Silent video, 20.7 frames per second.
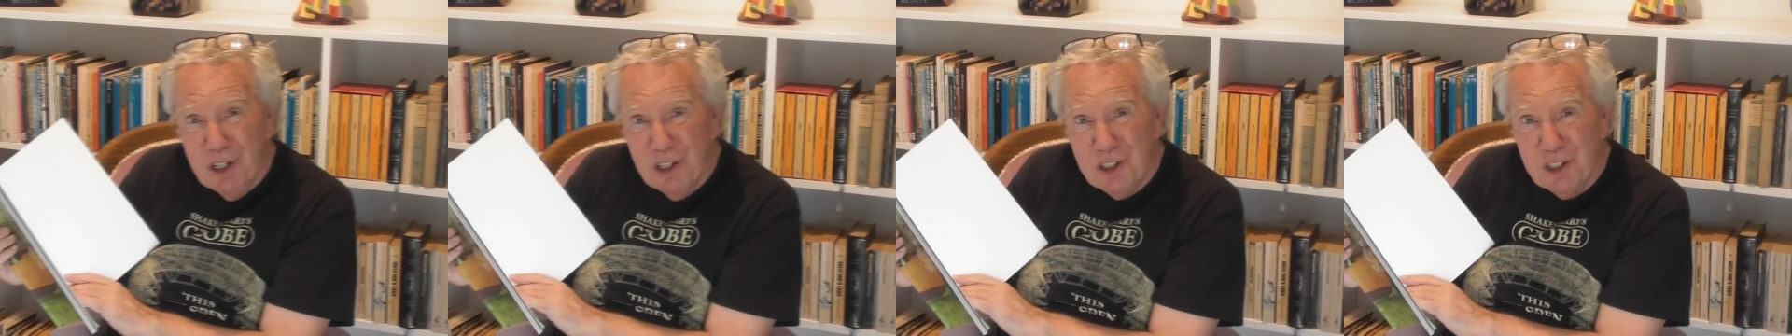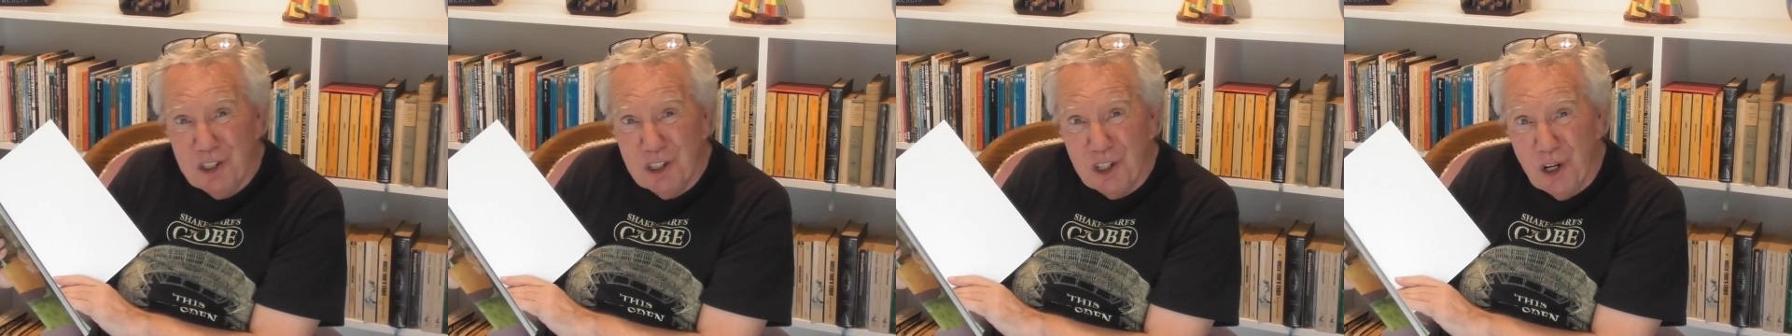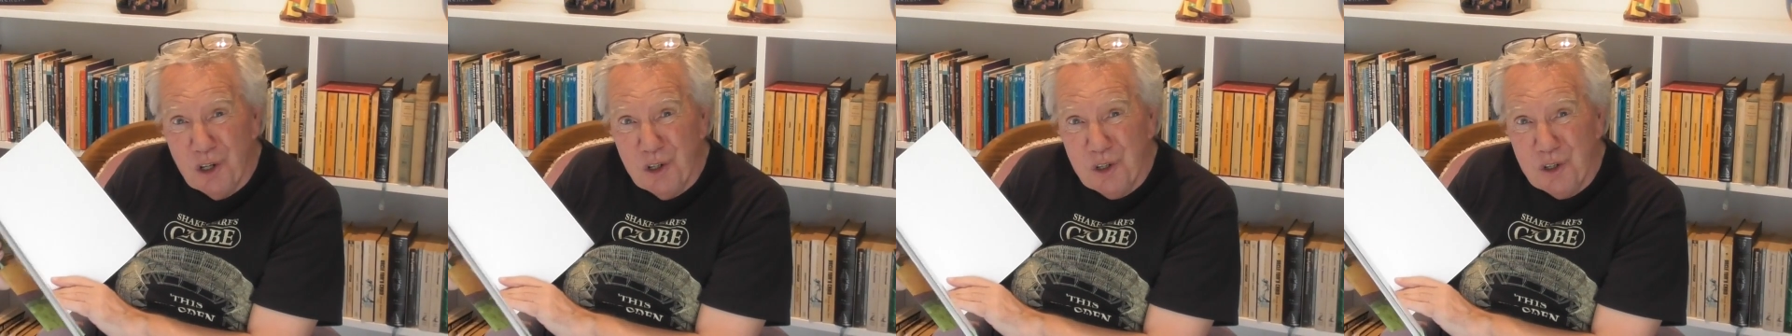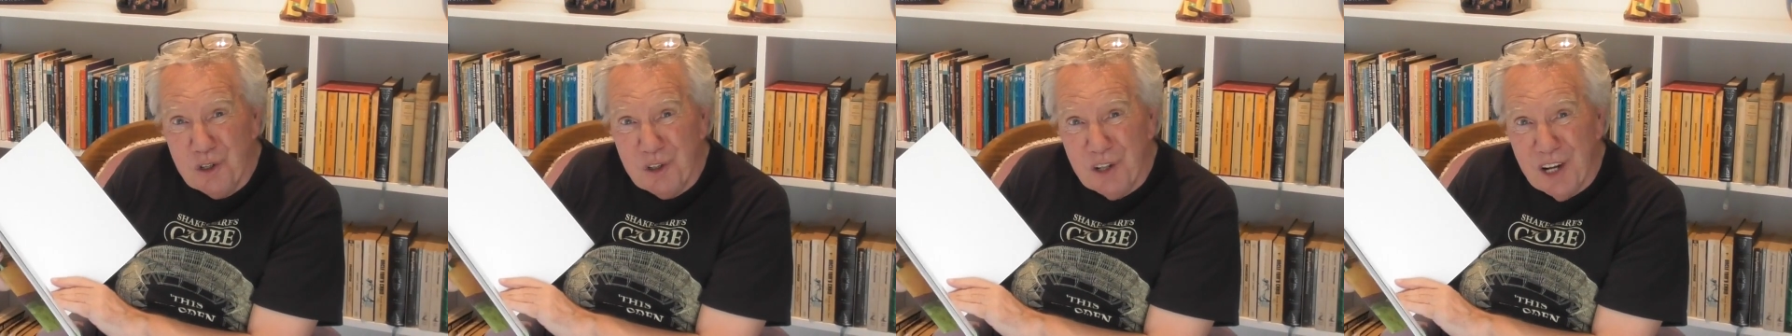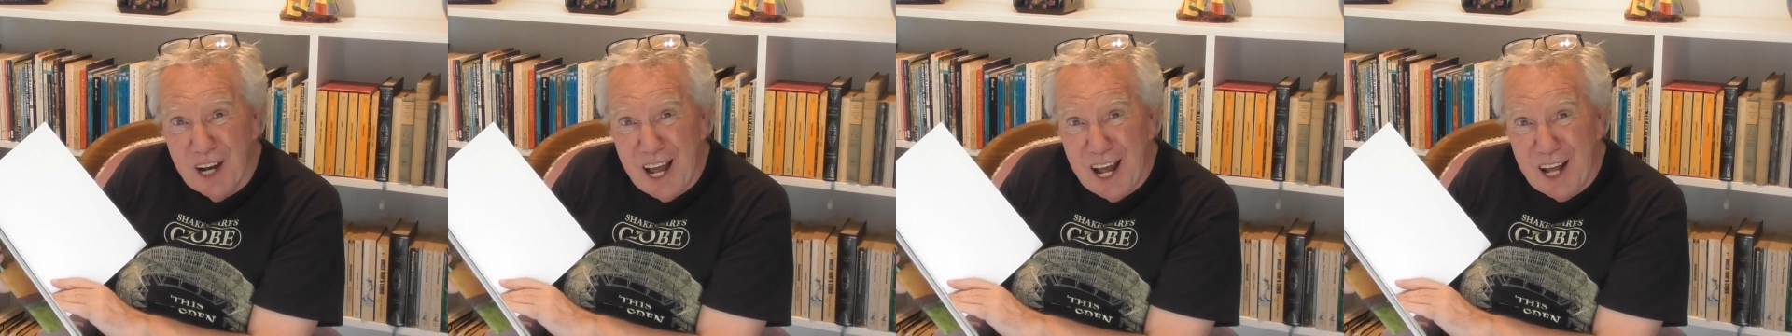to show you
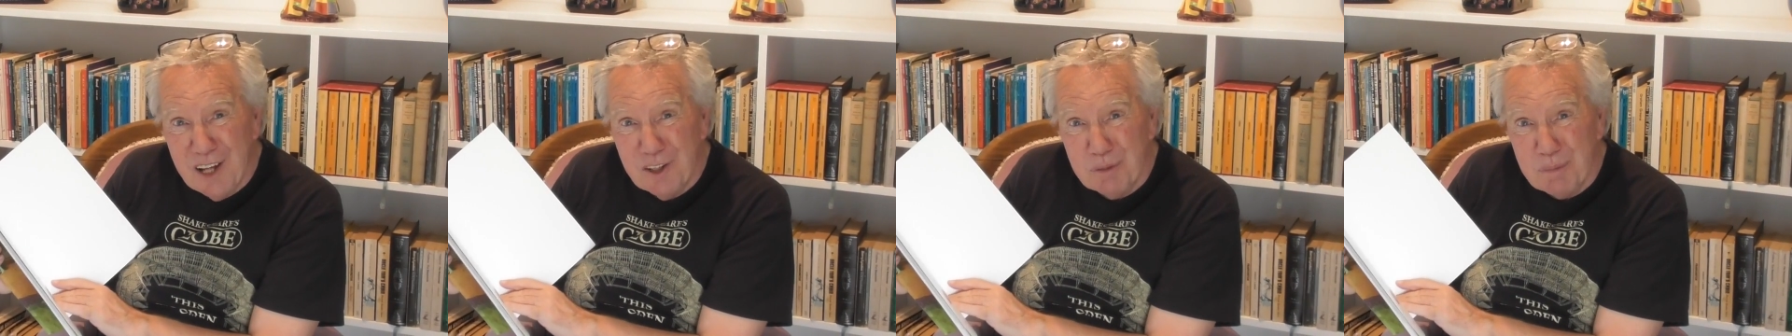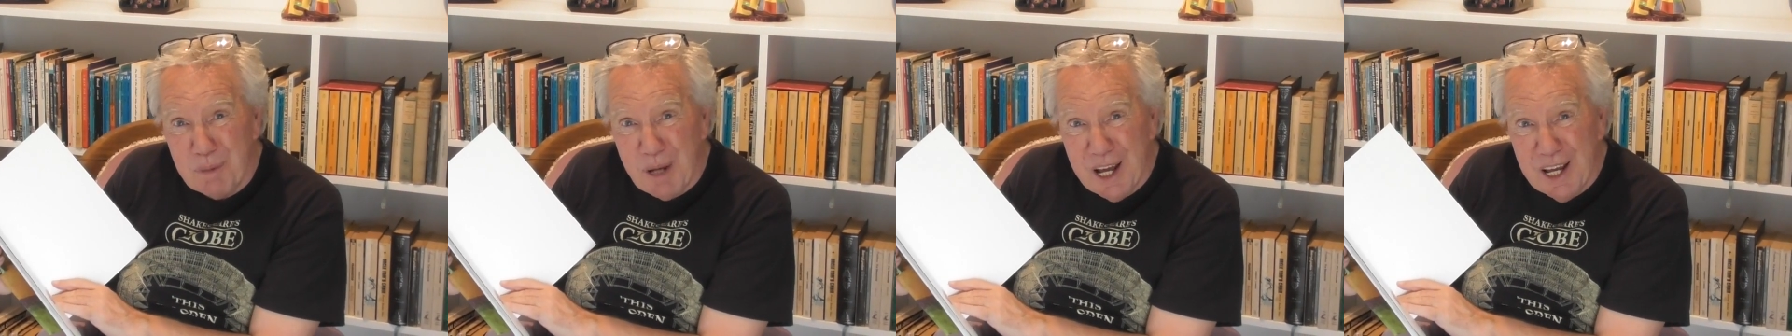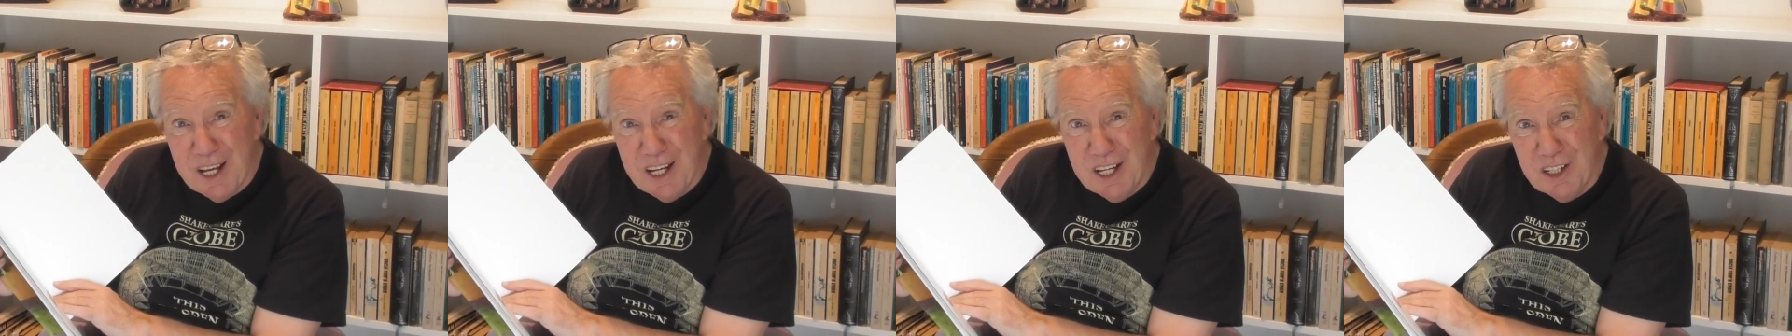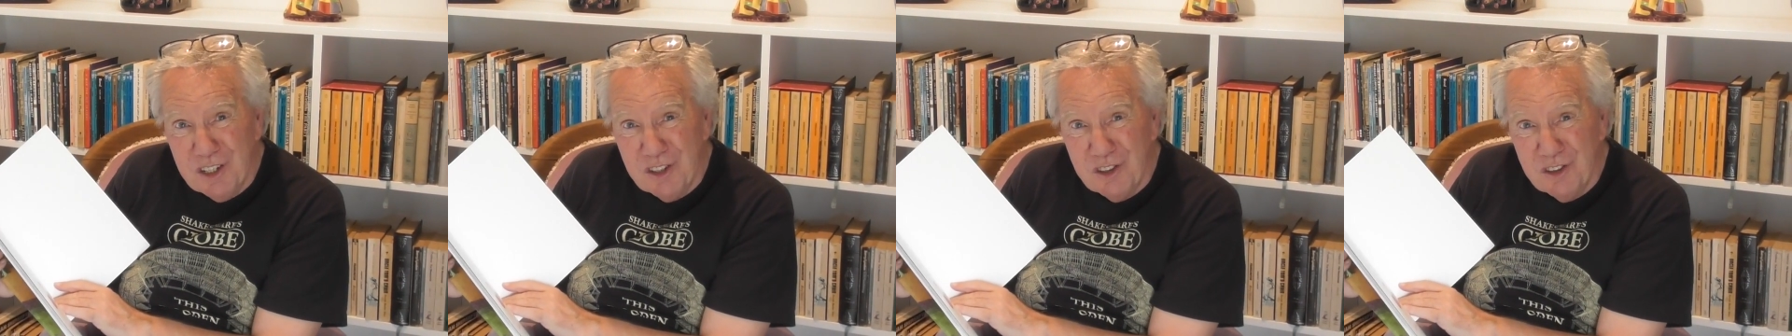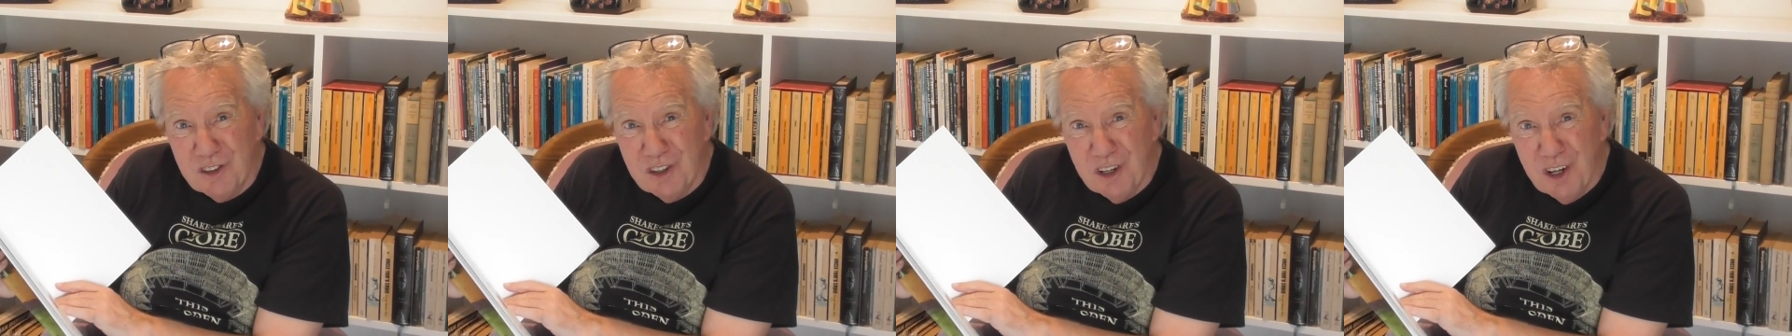the last
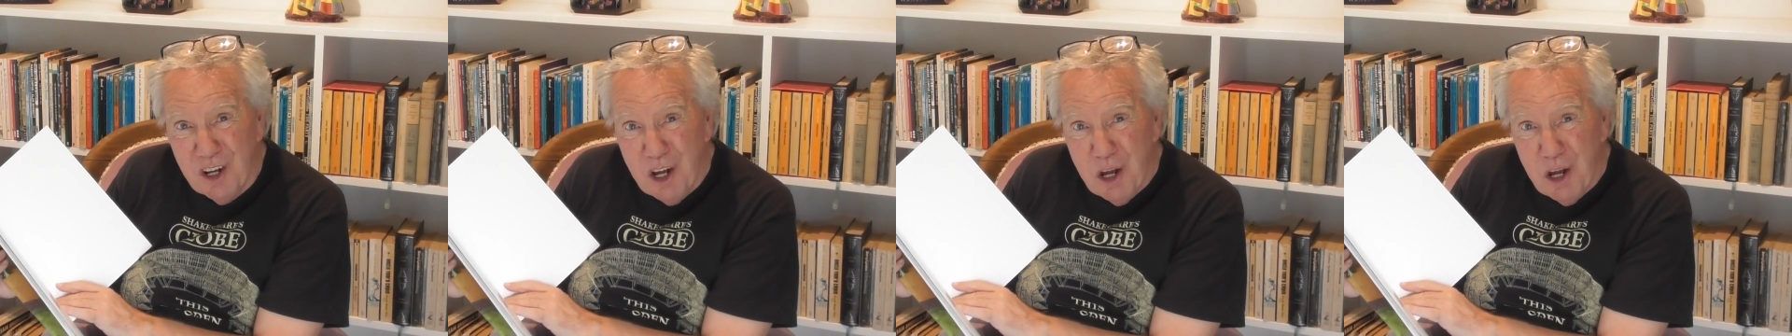page